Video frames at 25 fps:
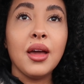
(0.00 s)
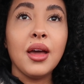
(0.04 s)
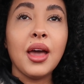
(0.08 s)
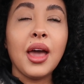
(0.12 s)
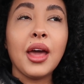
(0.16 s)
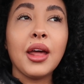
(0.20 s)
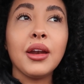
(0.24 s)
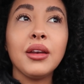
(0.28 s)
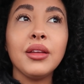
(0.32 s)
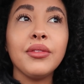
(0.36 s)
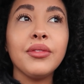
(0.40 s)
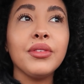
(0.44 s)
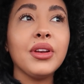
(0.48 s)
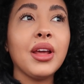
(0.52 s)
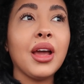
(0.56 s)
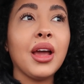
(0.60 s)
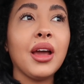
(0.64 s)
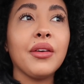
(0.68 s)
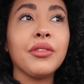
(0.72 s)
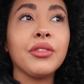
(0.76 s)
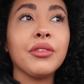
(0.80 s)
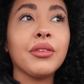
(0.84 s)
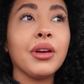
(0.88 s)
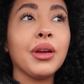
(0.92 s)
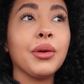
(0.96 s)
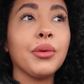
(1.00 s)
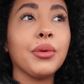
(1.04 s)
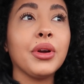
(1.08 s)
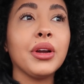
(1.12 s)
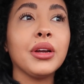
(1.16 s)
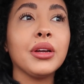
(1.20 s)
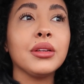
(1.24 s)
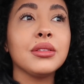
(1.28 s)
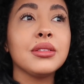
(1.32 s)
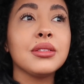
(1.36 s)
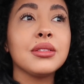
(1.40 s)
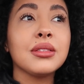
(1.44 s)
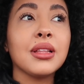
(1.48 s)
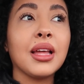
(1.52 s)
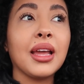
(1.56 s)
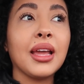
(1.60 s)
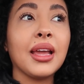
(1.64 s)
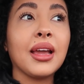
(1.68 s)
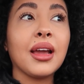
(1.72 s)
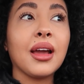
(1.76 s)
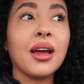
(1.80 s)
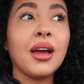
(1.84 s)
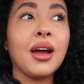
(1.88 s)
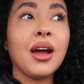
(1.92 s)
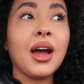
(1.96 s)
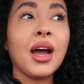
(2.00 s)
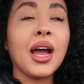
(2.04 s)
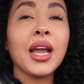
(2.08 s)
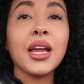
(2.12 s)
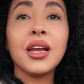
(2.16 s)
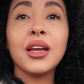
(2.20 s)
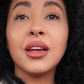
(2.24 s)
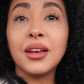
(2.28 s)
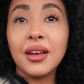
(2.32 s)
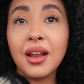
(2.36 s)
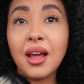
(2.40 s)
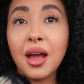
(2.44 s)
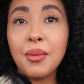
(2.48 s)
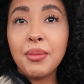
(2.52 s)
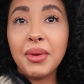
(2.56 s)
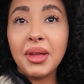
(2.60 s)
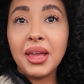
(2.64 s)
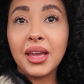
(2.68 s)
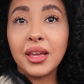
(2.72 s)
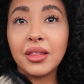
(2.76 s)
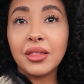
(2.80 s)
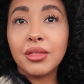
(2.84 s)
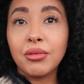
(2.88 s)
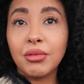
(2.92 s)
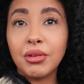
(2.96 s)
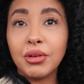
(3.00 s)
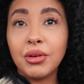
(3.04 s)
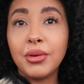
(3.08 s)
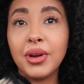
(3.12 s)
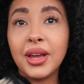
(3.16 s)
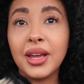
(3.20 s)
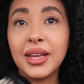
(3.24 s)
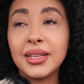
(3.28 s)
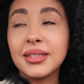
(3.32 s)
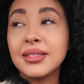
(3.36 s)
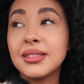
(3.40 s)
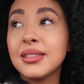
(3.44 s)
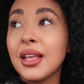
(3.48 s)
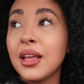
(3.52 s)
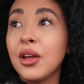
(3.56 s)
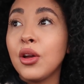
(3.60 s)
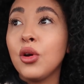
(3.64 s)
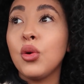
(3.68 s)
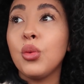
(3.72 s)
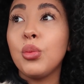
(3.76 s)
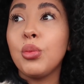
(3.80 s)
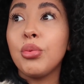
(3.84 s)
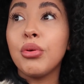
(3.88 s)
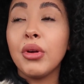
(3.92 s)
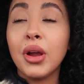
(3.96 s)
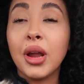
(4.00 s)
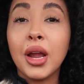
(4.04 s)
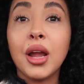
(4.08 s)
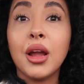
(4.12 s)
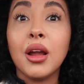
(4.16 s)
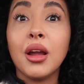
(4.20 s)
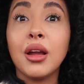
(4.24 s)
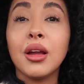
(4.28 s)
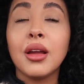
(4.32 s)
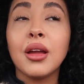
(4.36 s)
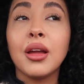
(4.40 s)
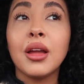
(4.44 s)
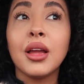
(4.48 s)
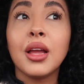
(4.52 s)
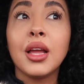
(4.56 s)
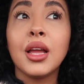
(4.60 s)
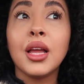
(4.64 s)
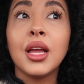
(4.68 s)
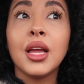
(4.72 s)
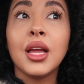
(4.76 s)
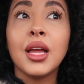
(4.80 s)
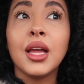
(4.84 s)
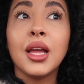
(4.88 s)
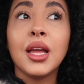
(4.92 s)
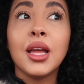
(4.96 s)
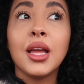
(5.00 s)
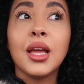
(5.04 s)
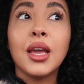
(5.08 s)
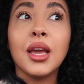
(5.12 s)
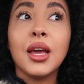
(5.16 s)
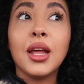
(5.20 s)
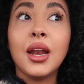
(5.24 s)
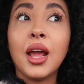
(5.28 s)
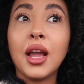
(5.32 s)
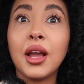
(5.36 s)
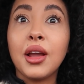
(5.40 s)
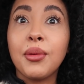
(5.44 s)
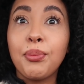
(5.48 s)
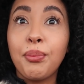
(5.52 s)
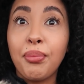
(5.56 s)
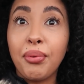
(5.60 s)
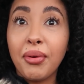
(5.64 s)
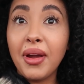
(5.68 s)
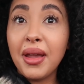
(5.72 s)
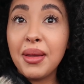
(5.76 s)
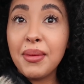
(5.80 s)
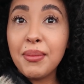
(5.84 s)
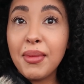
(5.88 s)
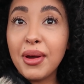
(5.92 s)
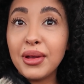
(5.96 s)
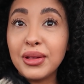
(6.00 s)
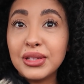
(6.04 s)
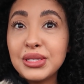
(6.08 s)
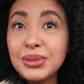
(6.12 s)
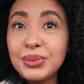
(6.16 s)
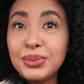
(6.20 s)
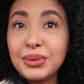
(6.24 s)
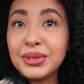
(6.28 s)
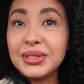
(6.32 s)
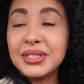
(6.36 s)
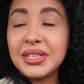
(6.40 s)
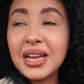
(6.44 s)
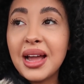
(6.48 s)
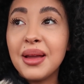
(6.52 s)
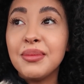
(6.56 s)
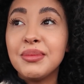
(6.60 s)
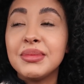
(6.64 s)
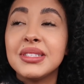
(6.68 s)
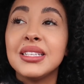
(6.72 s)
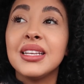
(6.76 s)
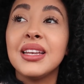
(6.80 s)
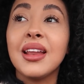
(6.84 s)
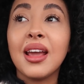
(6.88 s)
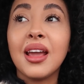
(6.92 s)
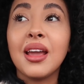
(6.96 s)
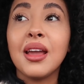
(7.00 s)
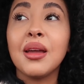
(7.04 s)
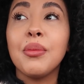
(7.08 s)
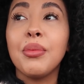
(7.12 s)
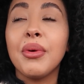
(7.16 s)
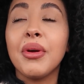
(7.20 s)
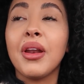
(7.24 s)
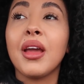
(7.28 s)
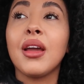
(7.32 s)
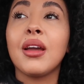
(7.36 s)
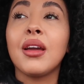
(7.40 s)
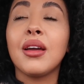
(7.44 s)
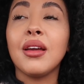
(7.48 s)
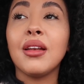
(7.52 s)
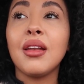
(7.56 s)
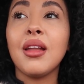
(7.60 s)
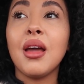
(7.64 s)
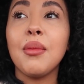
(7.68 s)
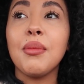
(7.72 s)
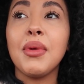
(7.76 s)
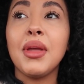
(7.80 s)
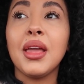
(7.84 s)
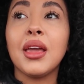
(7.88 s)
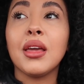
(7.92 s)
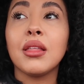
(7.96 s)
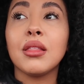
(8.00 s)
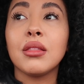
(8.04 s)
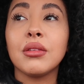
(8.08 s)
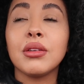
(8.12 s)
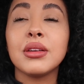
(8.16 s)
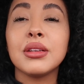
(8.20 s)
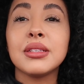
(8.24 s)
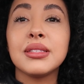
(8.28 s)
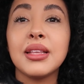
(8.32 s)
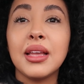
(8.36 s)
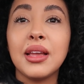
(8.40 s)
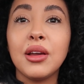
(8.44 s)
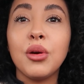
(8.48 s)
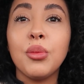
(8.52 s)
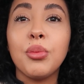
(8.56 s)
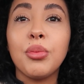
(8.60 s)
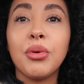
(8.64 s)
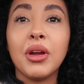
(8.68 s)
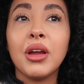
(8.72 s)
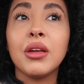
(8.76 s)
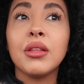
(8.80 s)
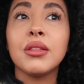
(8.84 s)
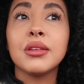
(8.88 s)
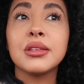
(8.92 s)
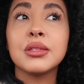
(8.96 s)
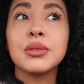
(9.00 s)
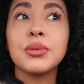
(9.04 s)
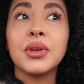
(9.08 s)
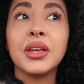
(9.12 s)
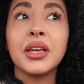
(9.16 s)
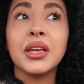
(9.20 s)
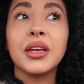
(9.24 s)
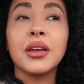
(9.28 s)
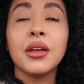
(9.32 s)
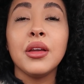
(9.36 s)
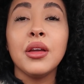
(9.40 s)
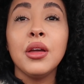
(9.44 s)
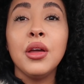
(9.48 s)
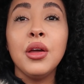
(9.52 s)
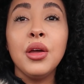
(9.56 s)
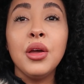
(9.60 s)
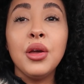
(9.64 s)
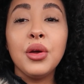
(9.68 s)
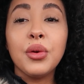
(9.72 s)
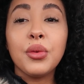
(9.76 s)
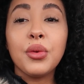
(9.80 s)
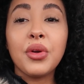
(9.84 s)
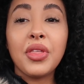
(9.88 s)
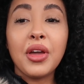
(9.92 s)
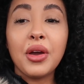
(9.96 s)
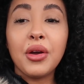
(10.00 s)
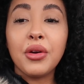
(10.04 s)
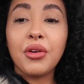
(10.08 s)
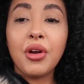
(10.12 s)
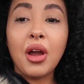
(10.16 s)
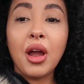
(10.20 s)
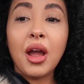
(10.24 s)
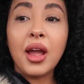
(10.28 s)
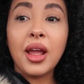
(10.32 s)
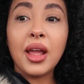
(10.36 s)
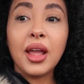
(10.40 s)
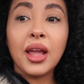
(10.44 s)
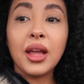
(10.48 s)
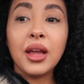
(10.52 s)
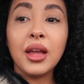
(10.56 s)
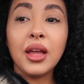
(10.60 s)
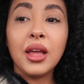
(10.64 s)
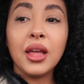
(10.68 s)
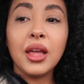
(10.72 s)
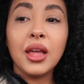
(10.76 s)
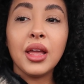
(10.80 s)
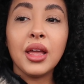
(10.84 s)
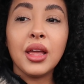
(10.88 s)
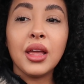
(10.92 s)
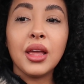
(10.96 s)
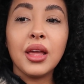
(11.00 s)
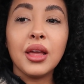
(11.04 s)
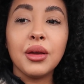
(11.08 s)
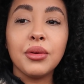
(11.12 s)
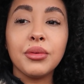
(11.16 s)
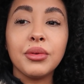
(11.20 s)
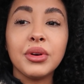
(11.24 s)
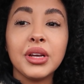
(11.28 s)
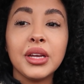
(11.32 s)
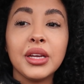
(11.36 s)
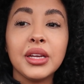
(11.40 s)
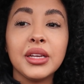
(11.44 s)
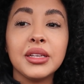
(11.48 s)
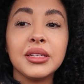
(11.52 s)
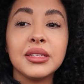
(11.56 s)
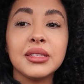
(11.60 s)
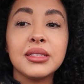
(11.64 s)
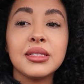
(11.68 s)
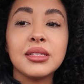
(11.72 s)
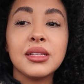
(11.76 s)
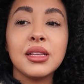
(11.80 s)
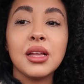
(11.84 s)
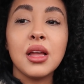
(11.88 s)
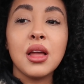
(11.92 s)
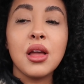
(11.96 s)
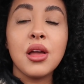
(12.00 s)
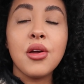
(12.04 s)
I don't even have the right words. Like, I could not make it through a single prayer. And I pray multiple times a day, but I could not make it through a single prayer this week without crying. It was